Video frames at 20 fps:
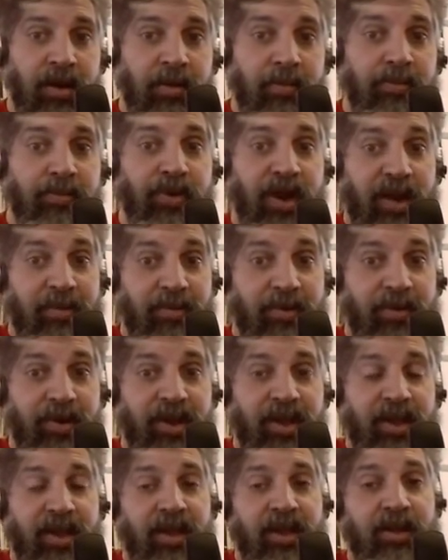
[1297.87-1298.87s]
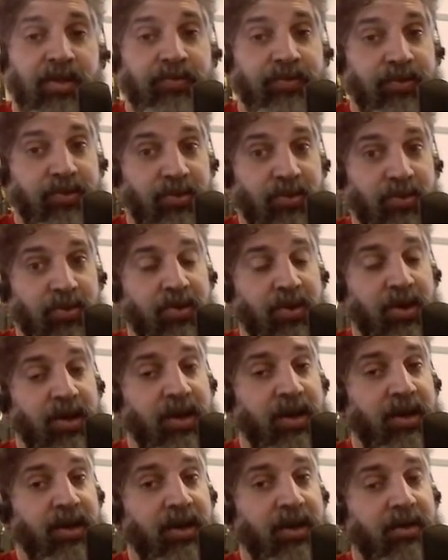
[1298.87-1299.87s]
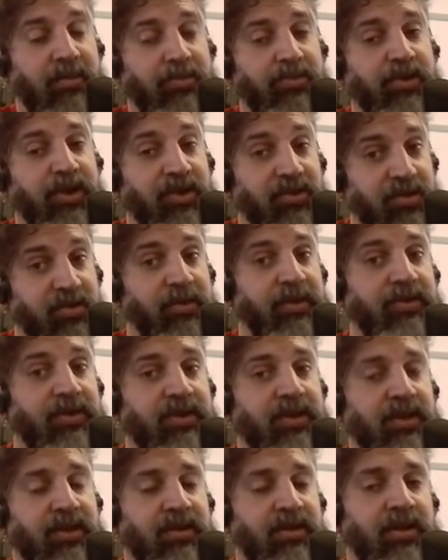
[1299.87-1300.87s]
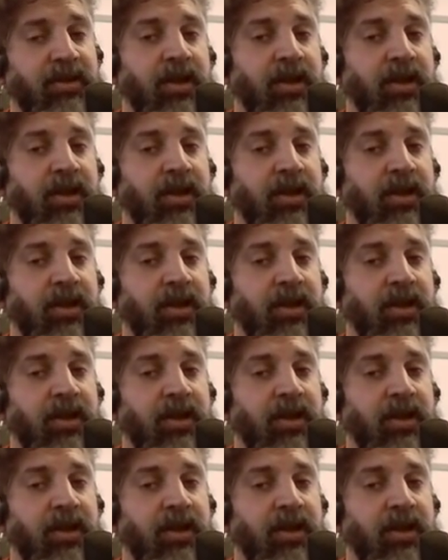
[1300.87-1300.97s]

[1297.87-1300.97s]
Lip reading: primary to pre-university.